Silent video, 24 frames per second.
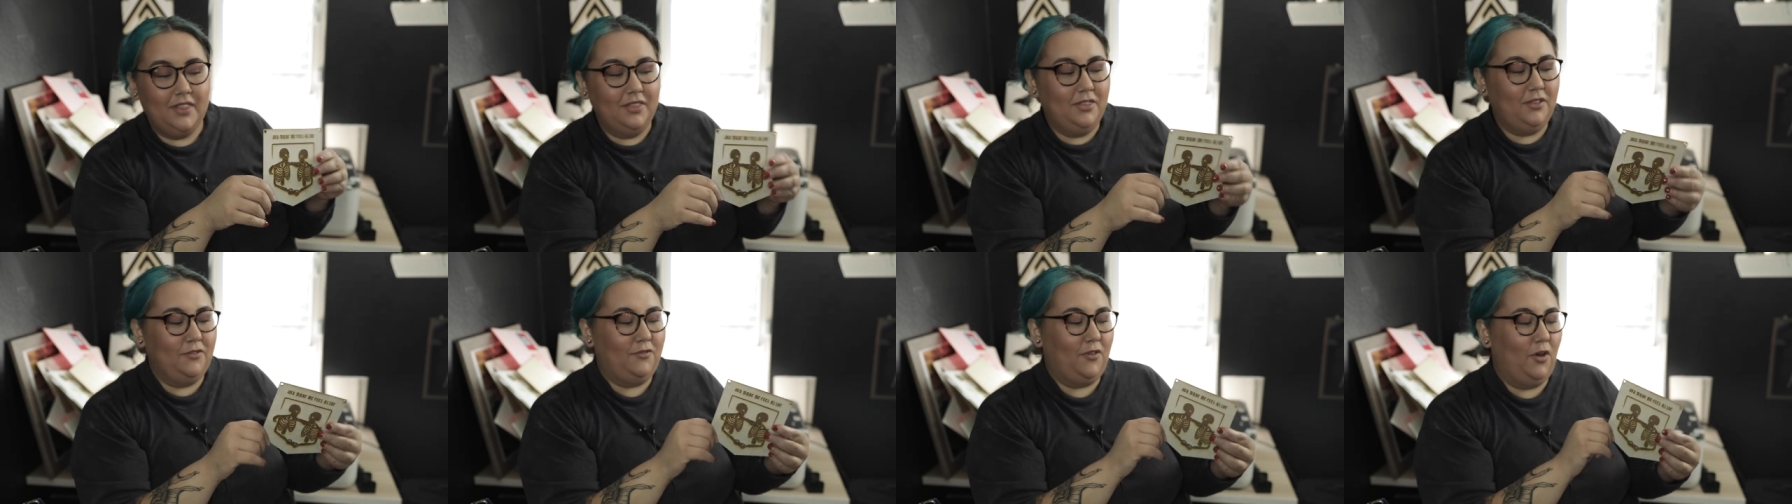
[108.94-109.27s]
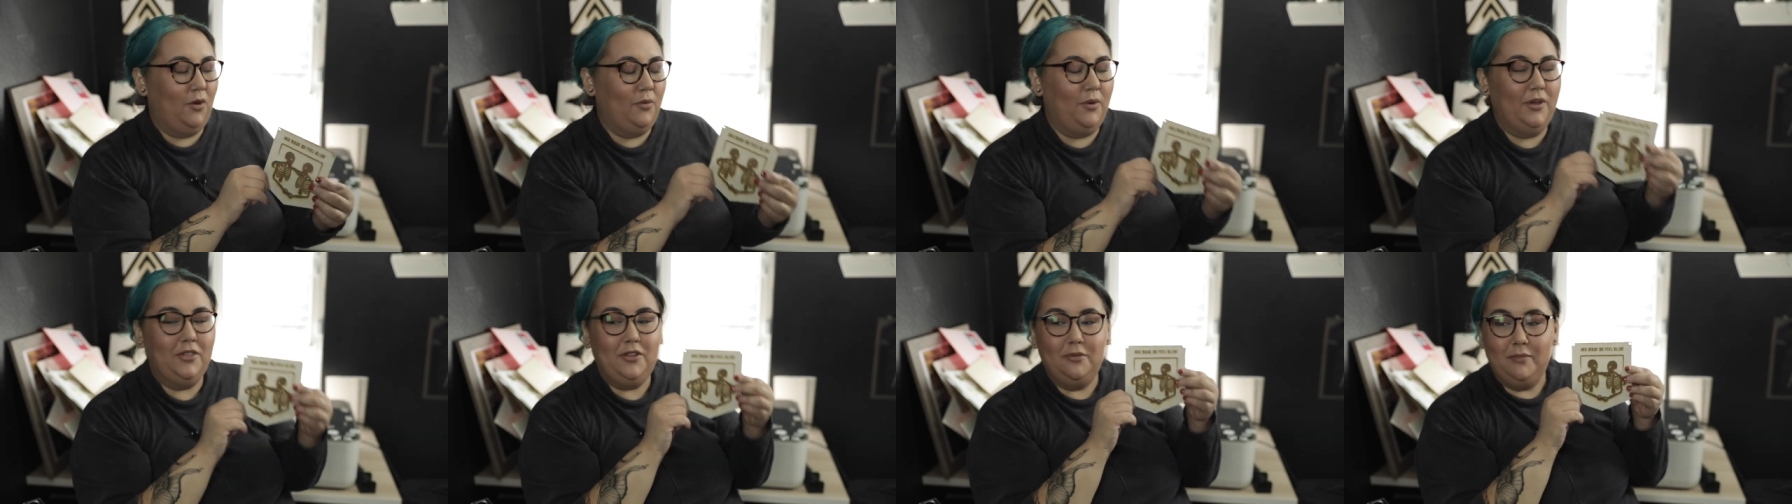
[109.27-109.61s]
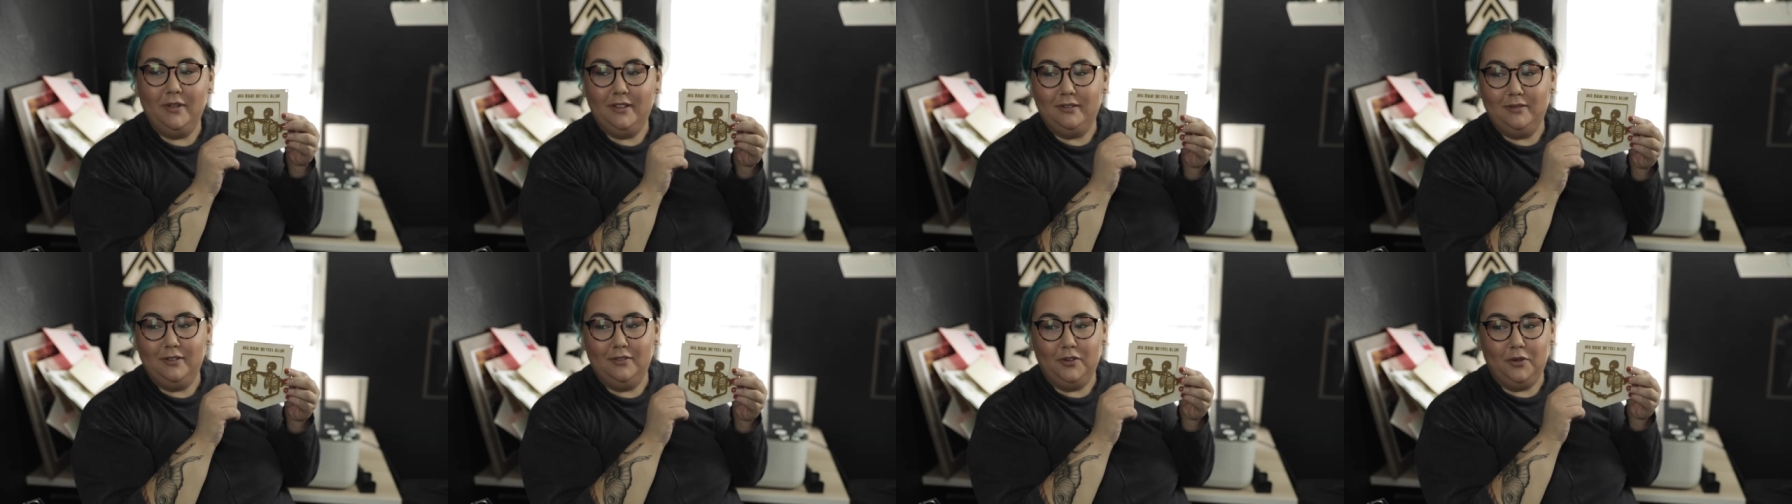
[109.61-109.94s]
The fall weather
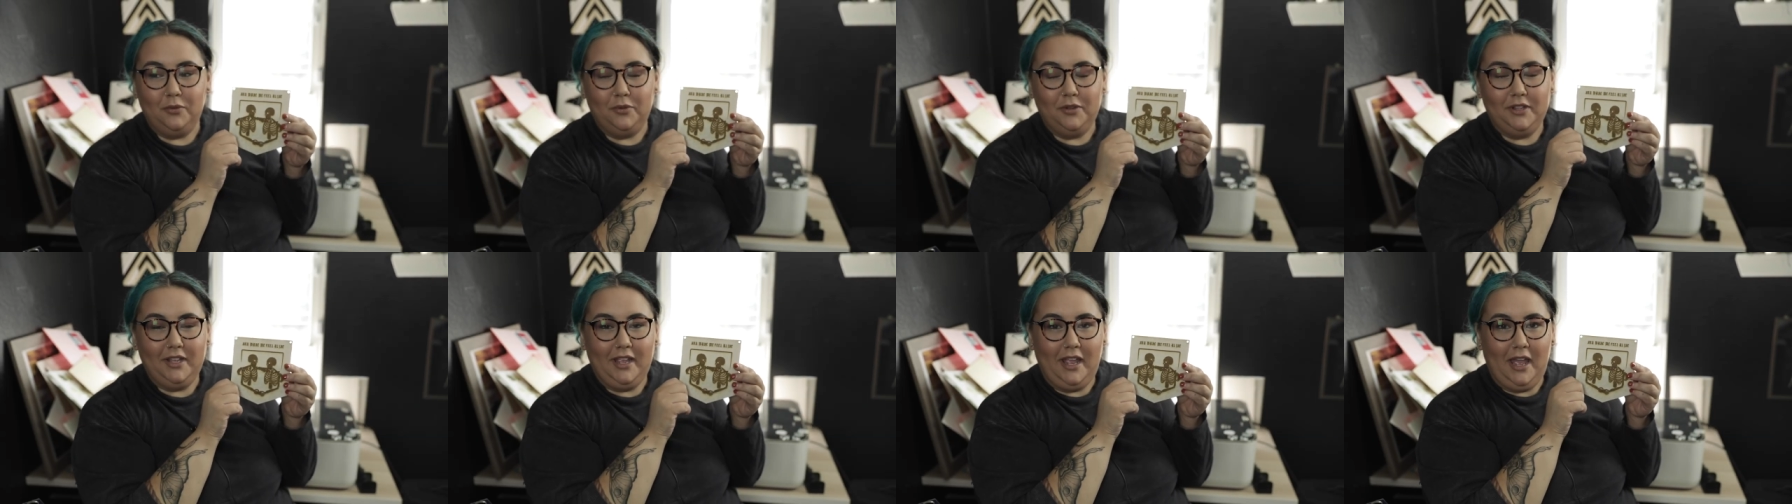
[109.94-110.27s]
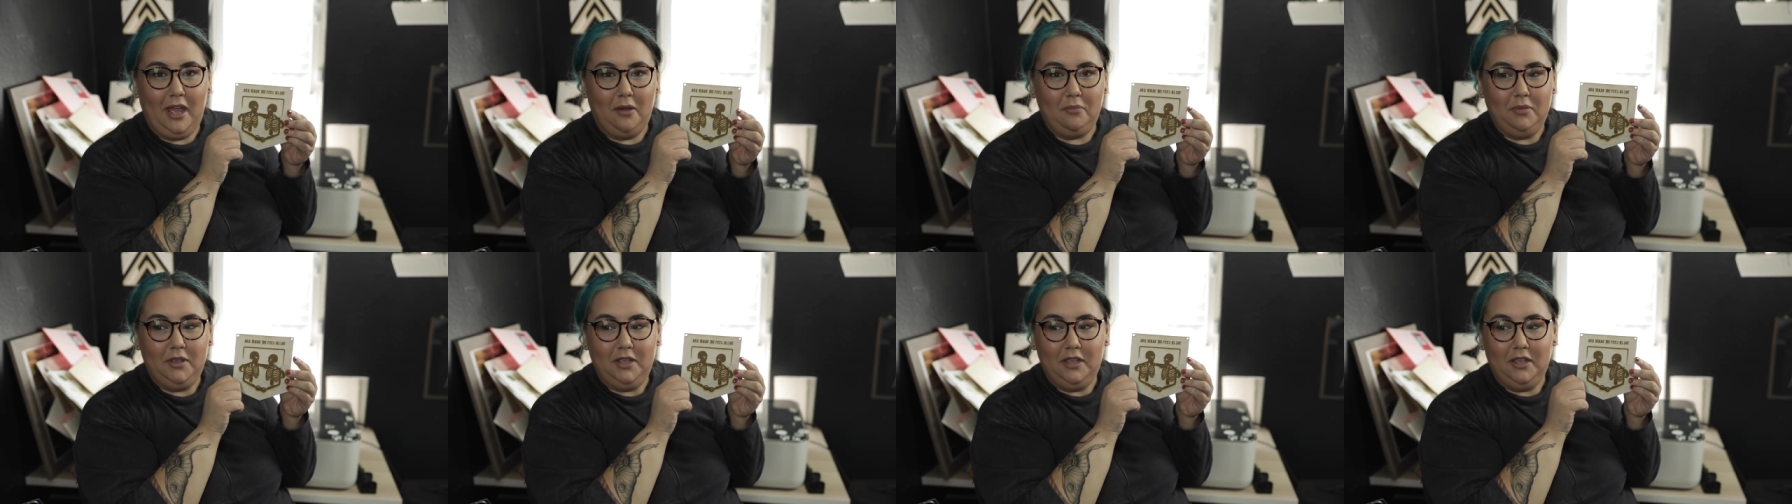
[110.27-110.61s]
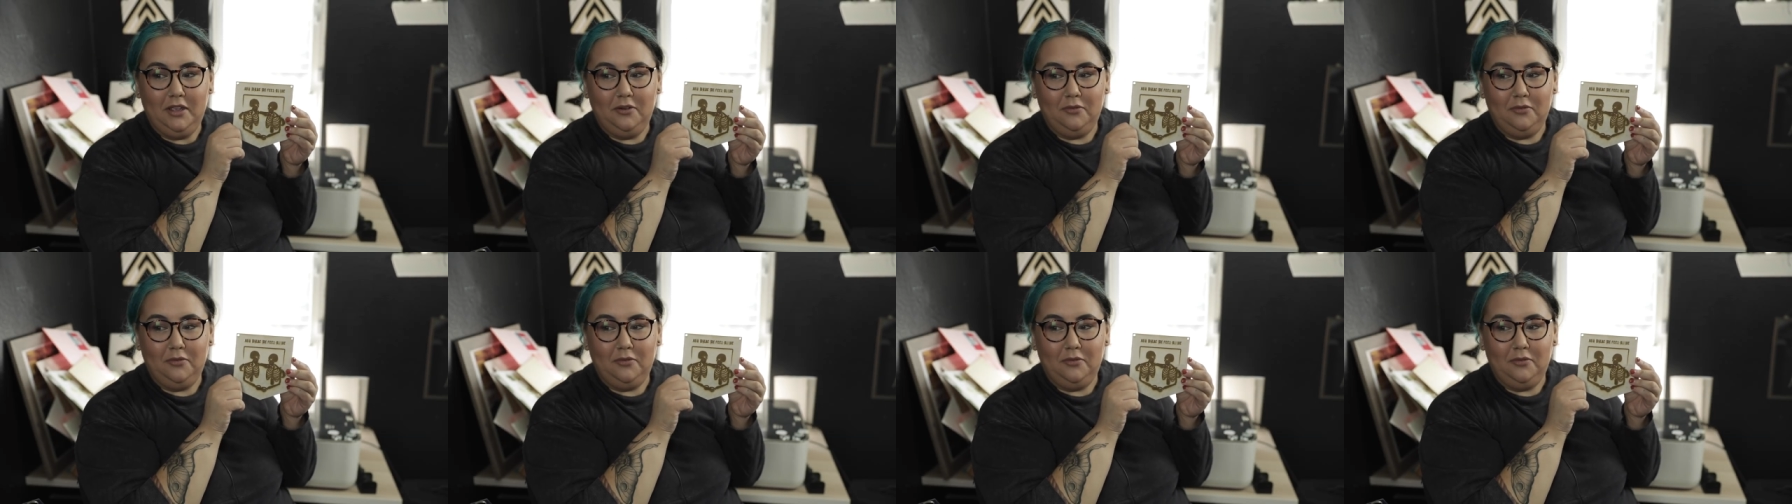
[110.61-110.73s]
makes me feel really happy